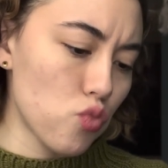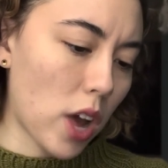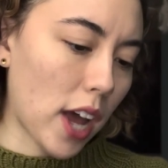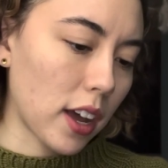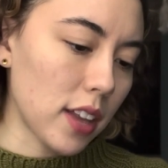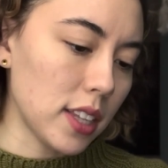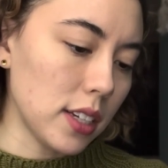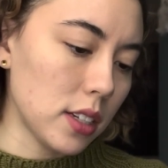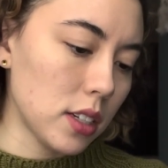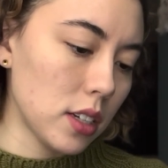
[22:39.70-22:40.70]
I got
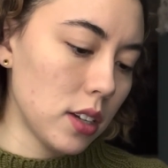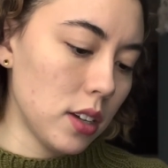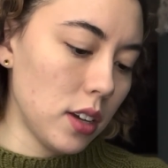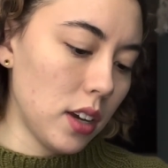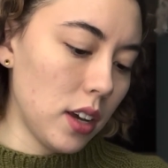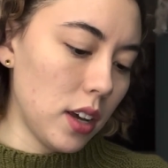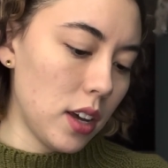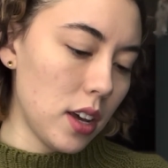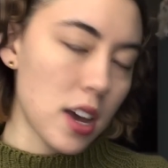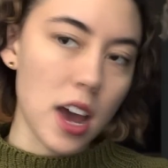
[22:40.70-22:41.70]
this
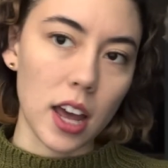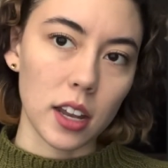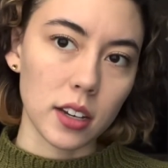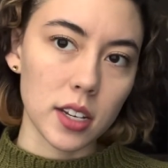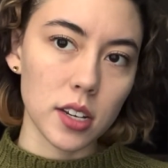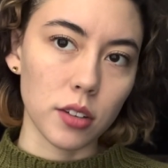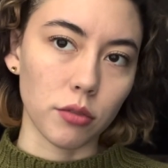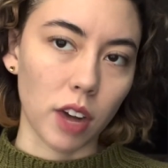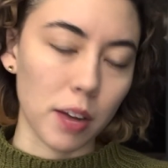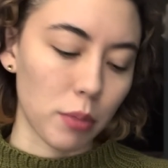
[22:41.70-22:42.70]
at
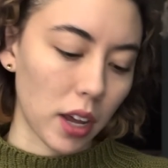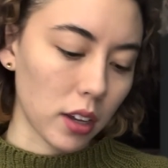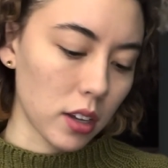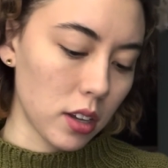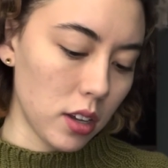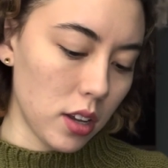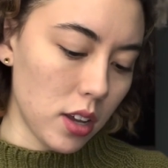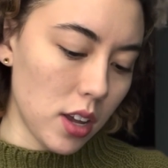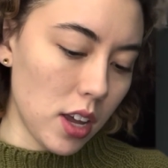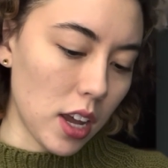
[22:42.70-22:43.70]
Rhinebeck
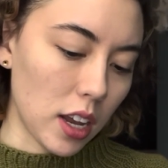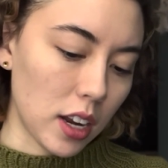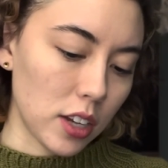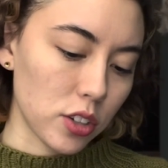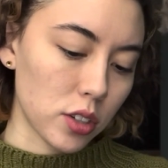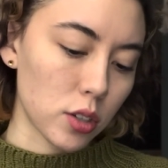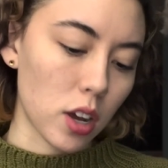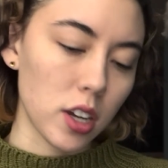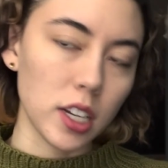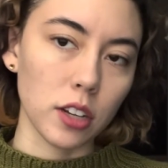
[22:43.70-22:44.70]
and I just saw
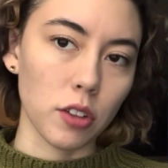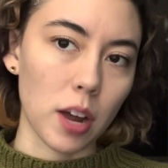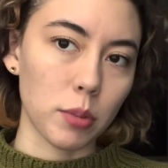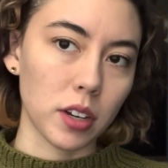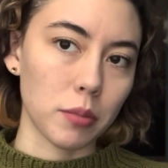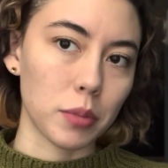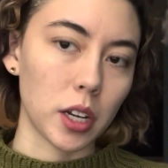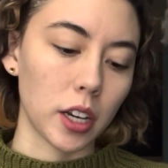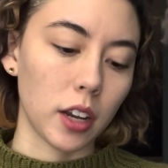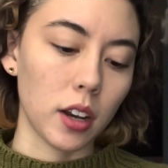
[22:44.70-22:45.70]
it and grabbed it and
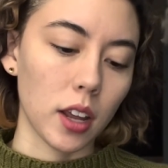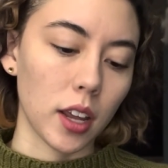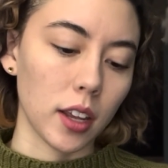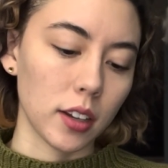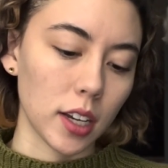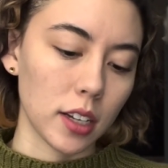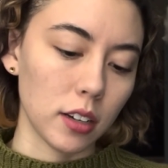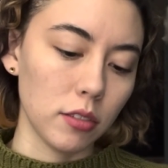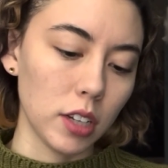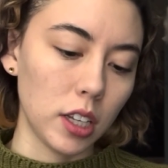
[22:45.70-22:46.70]
bought it, and I
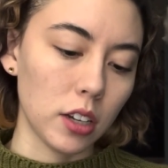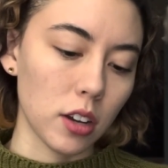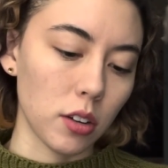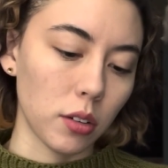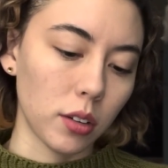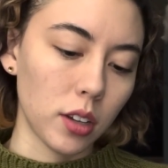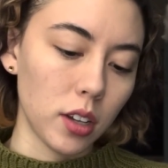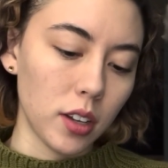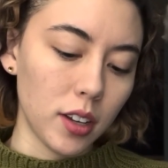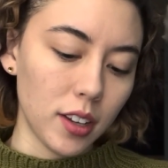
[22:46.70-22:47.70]
didn't really know.
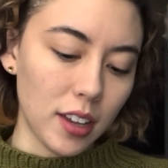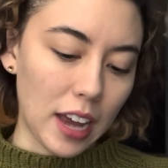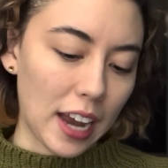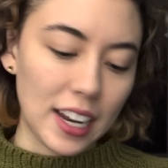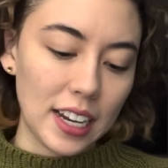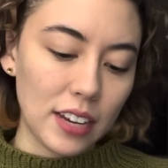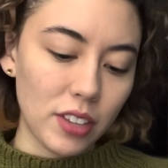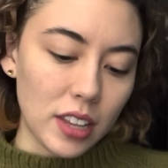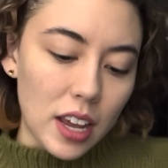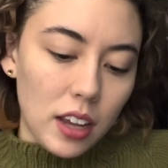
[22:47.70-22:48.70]
I didn't even
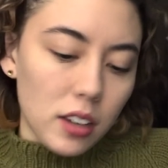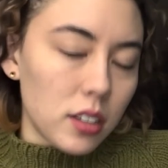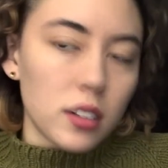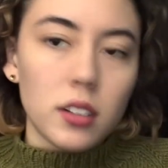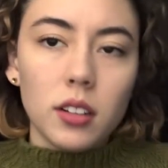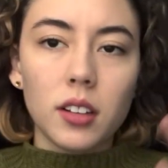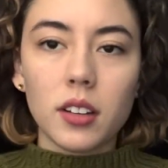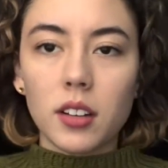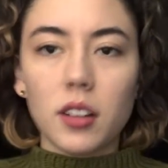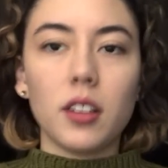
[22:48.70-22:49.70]
like
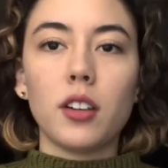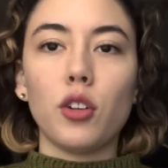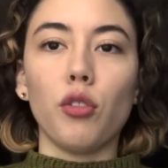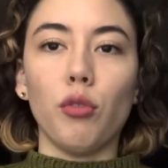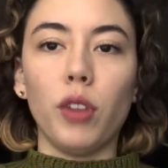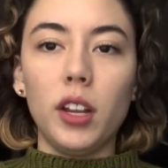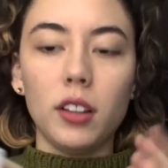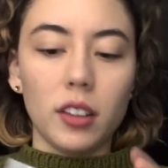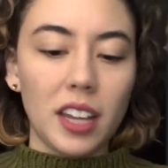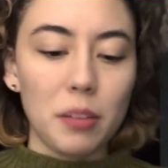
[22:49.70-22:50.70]
read the
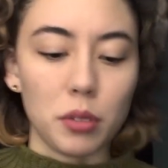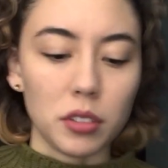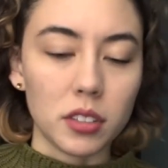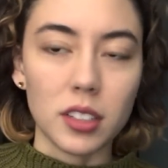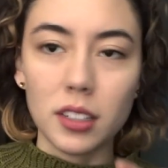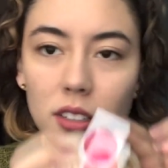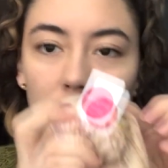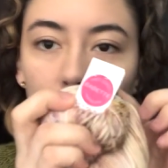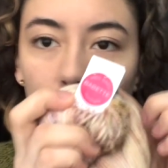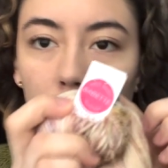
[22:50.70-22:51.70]
labels. This is
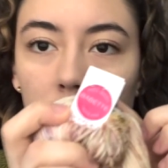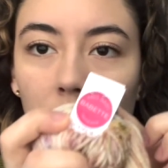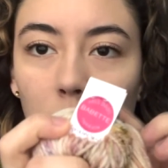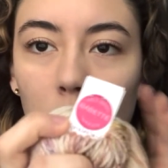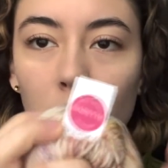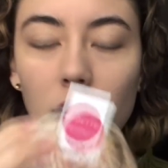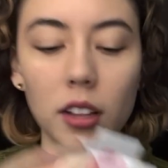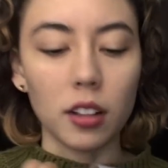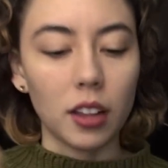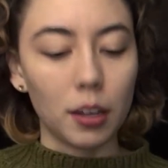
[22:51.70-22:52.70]
the first time I'm reading
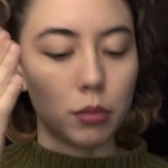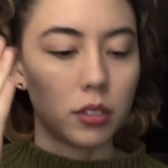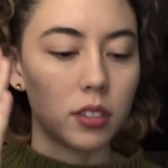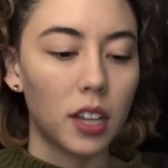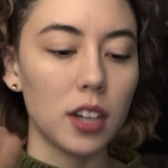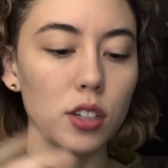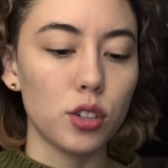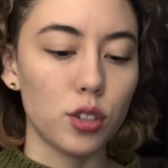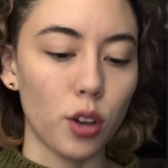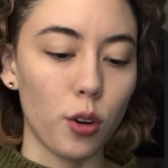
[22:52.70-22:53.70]
the labels. That is
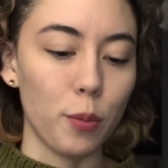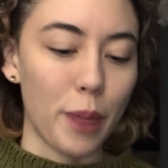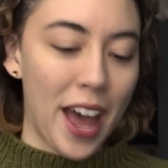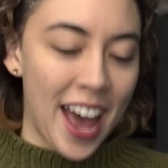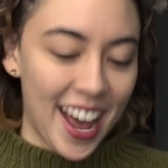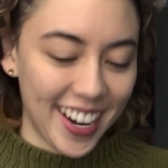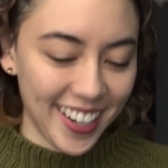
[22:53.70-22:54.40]
so bad.